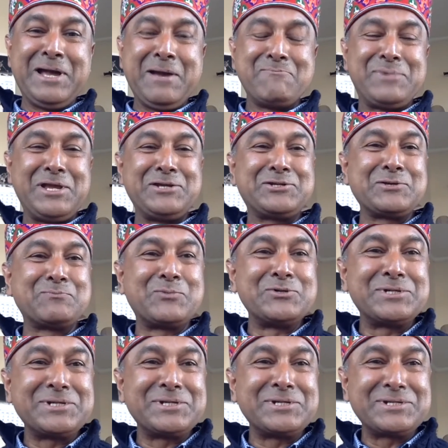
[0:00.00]
Plato
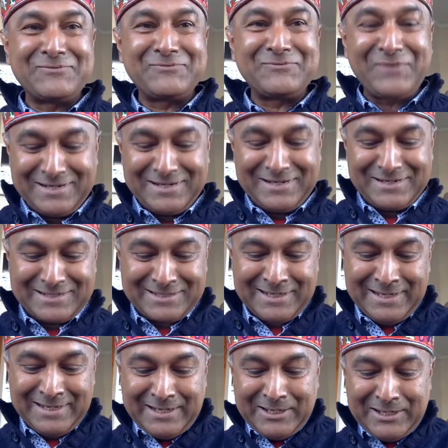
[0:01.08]
put it in Phaedrus.
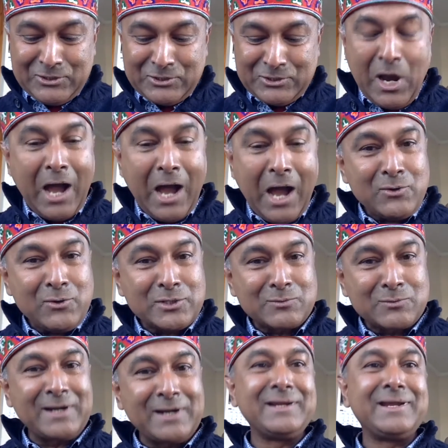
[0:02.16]
So how does
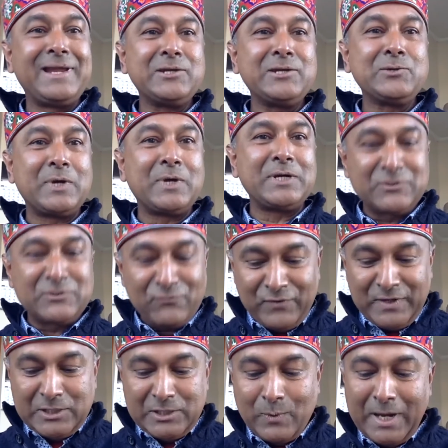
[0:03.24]
one get one's
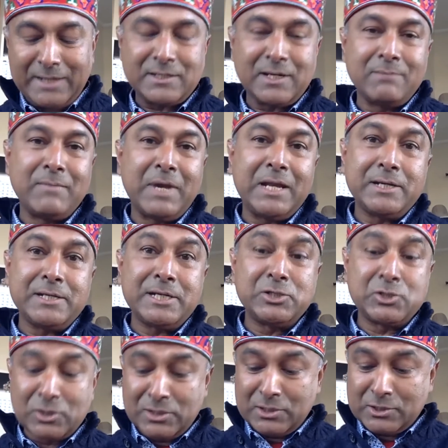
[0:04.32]
feet wet? And Melody
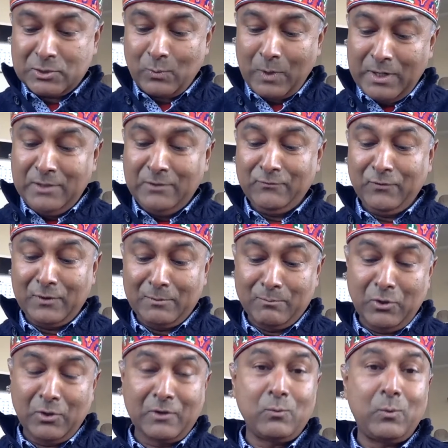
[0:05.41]
Jo's wonderful
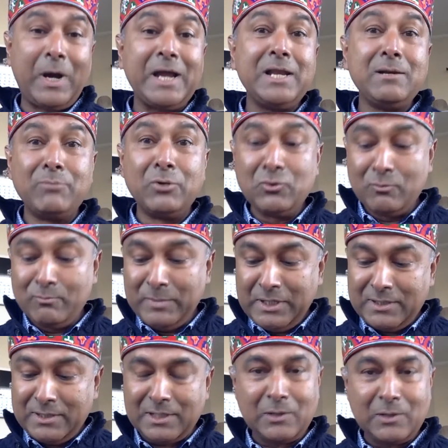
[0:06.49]
book, Wild Blue
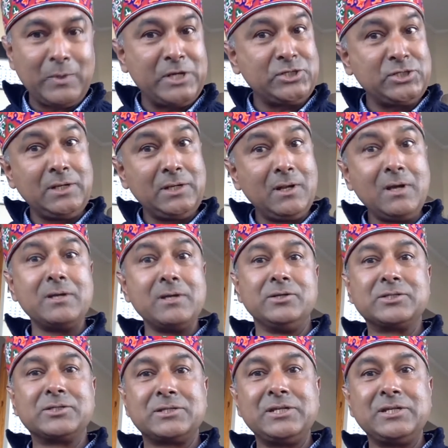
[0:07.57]
Media, where she
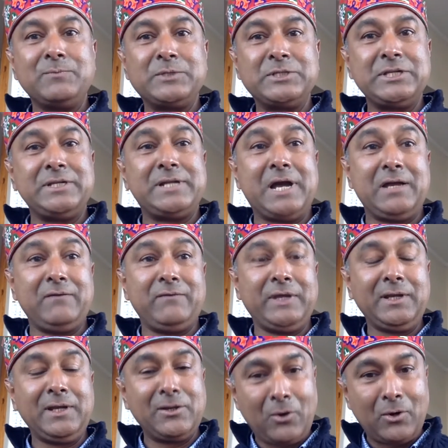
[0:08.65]
learns deep sea
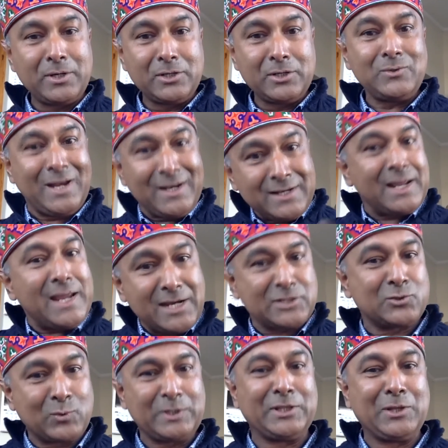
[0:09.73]
diving in order to
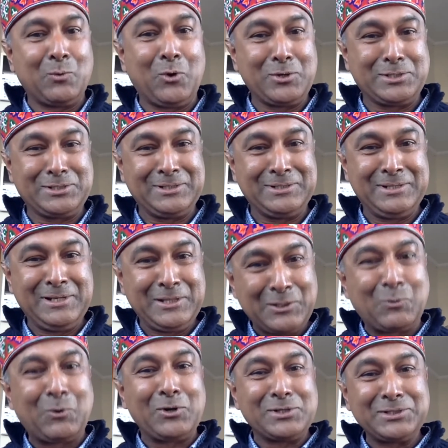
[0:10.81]
engage with the
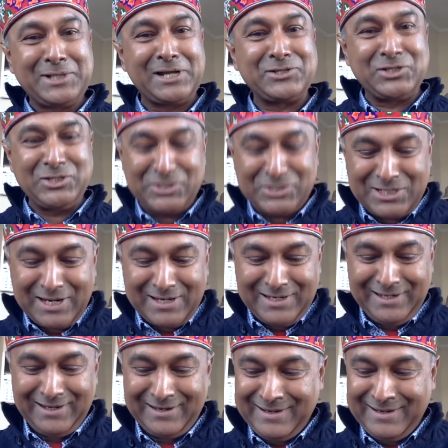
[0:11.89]
water that she's studying,